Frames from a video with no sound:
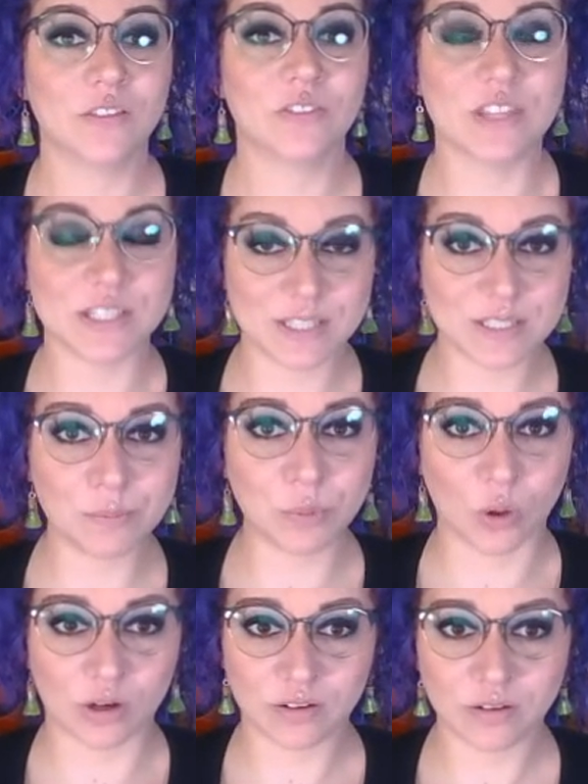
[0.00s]
This is
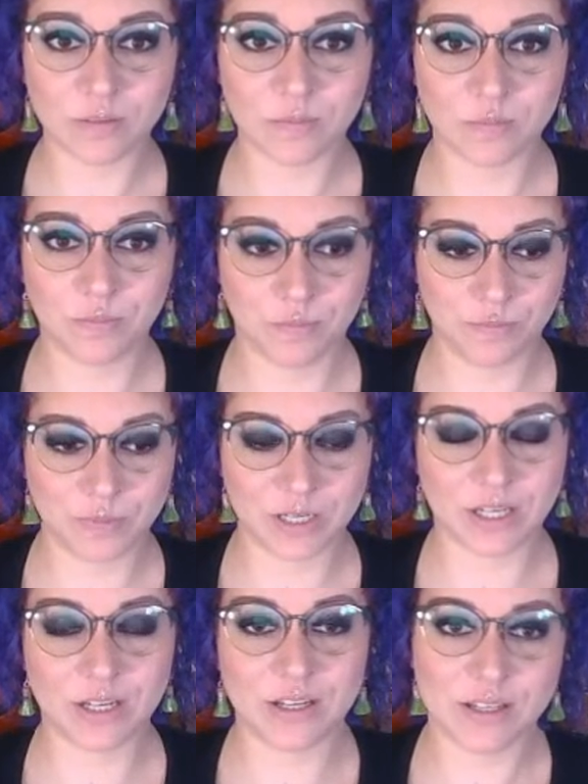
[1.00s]
important
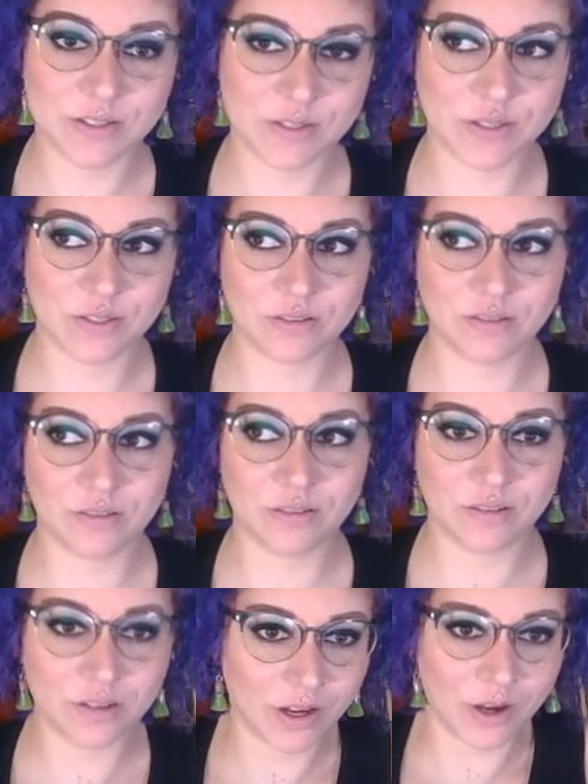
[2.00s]
because
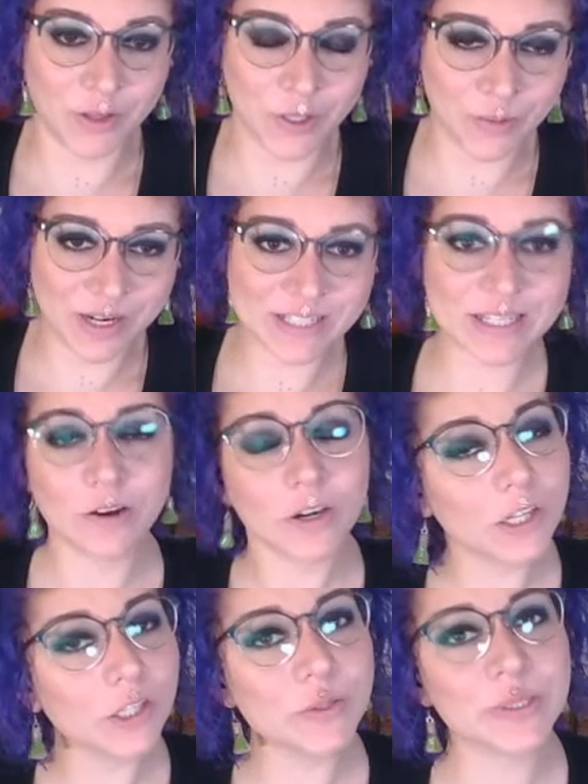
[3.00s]
otherwise, how
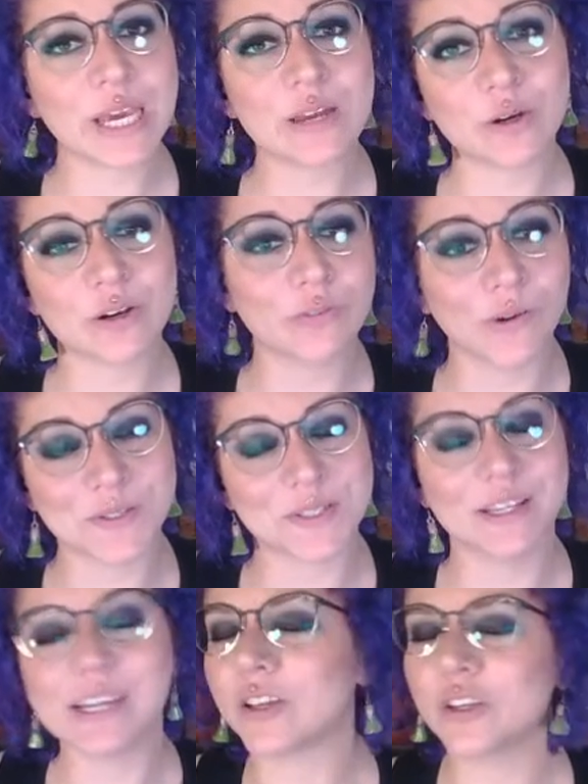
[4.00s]
could you skate on a frozen
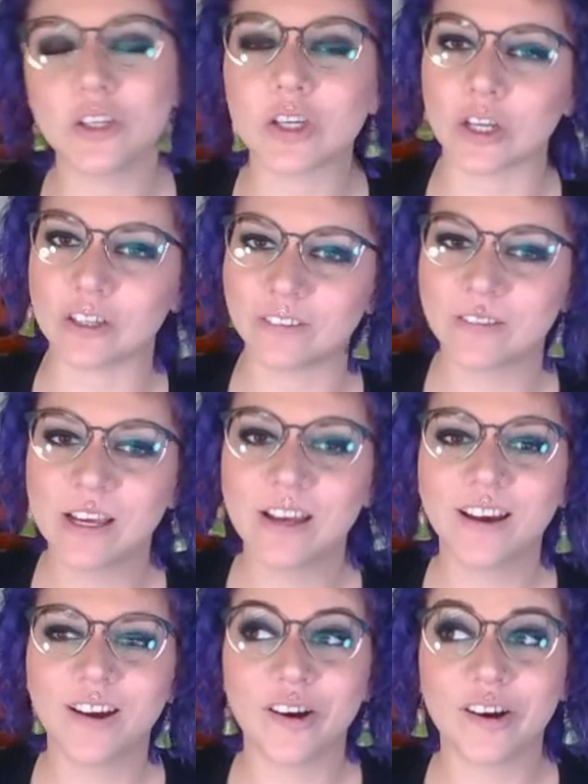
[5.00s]
lake? You couldn't.
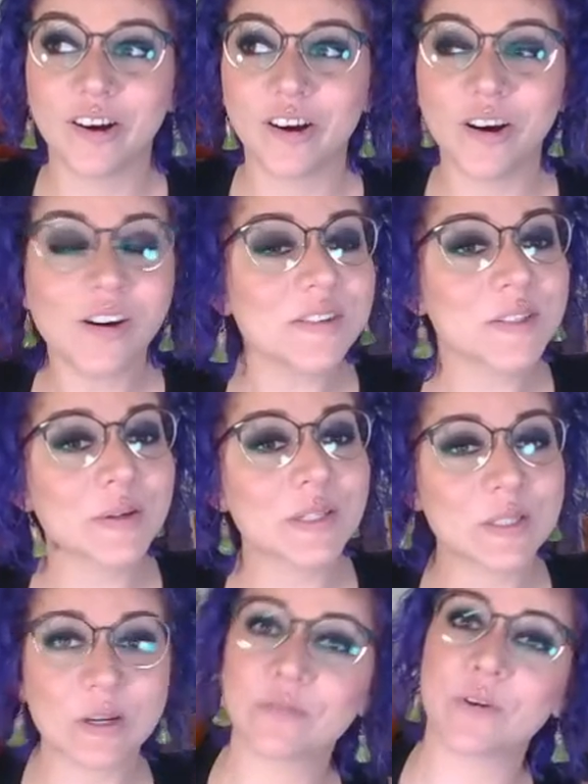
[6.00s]
Also,
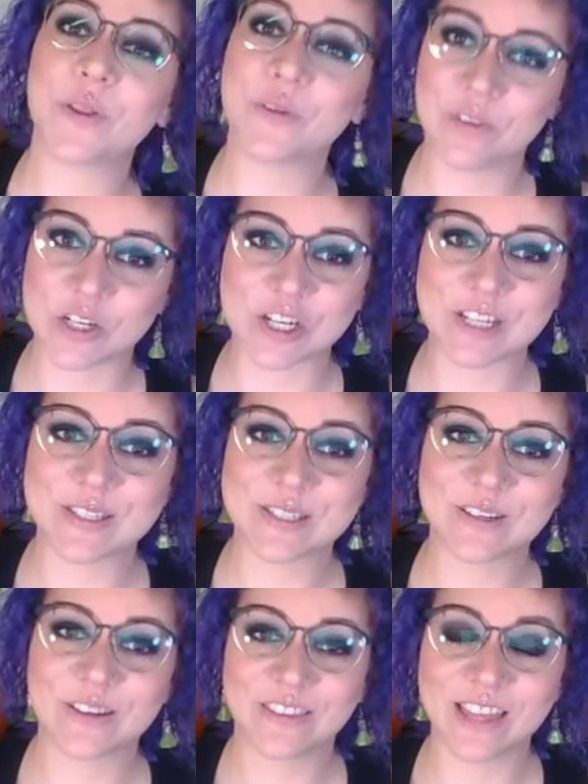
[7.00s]
it's good for all the fishes
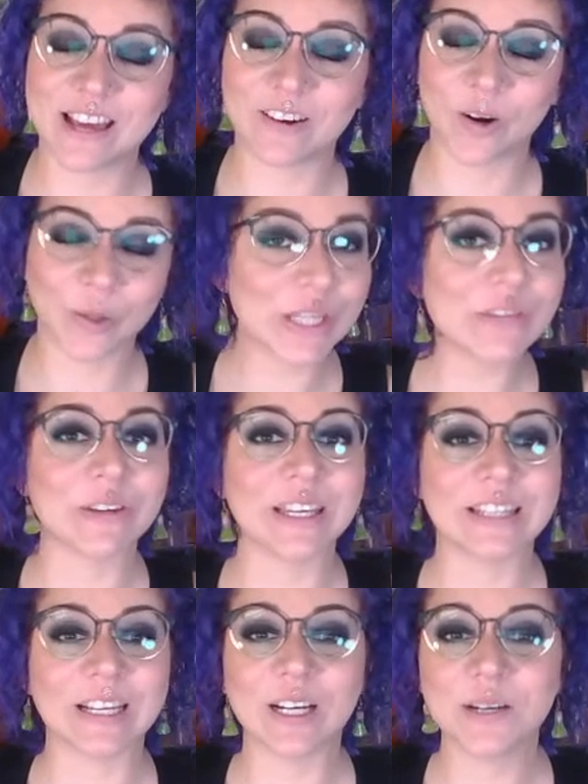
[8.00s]
that are
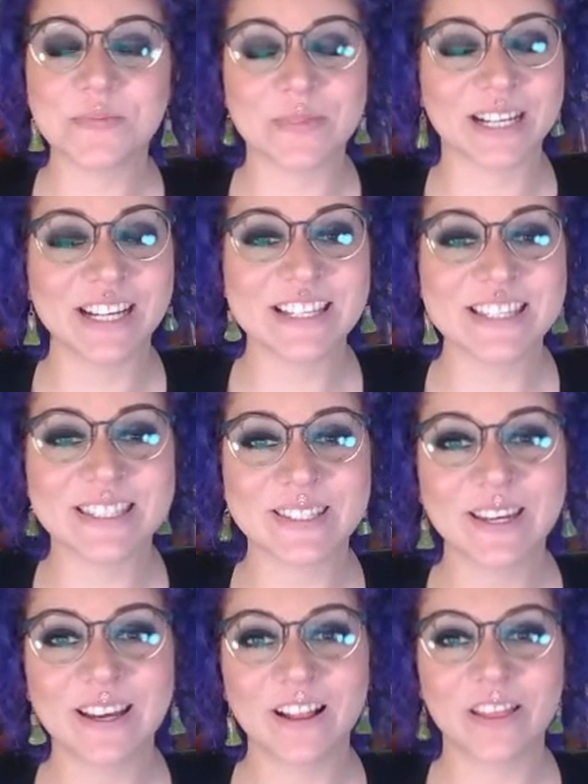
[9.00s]
living there because
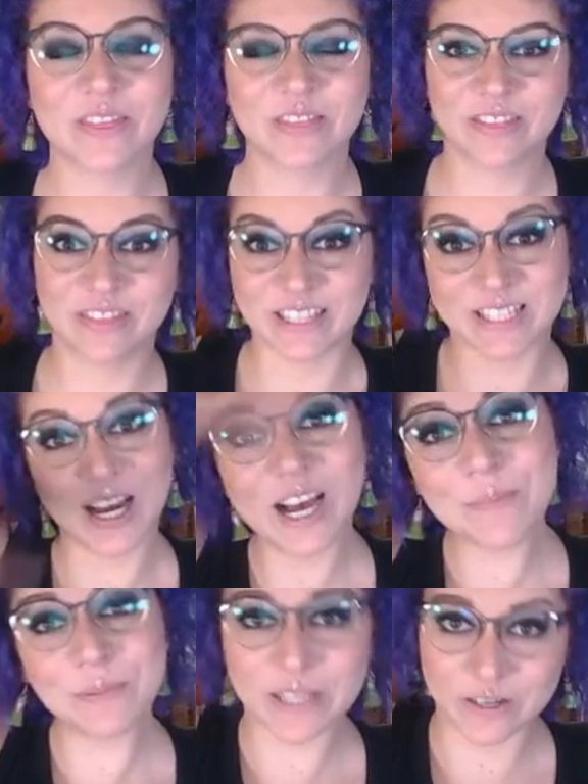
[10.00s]
the
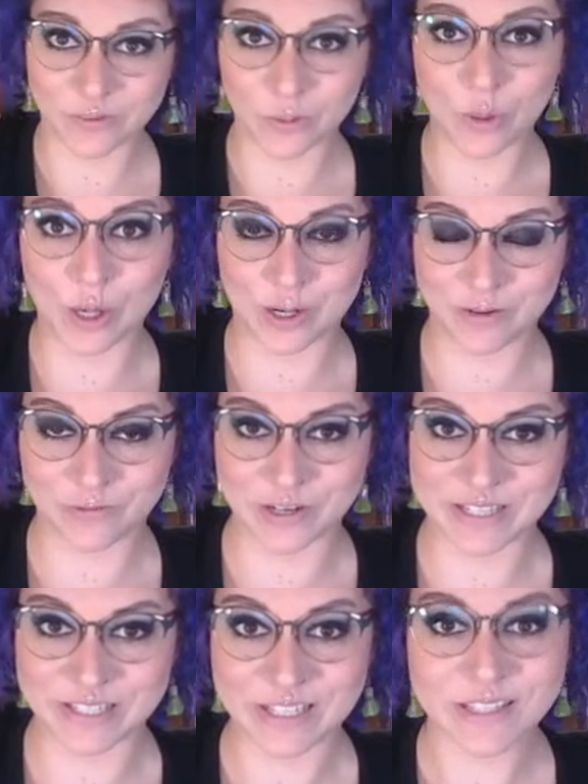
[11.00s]
top layer of the water
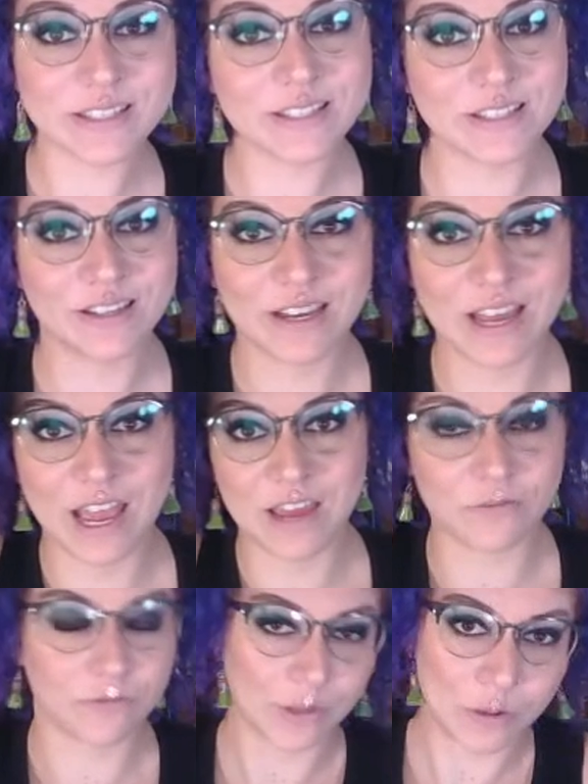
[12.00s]
freezes and
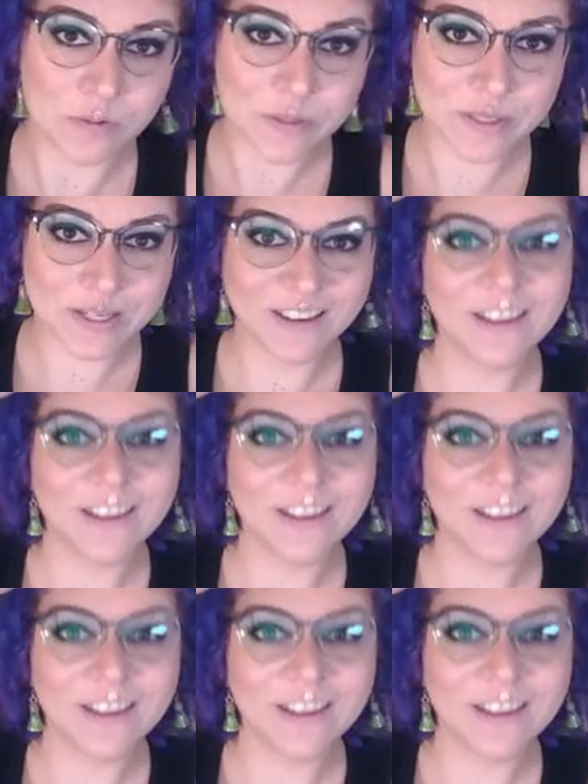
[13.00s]
floats,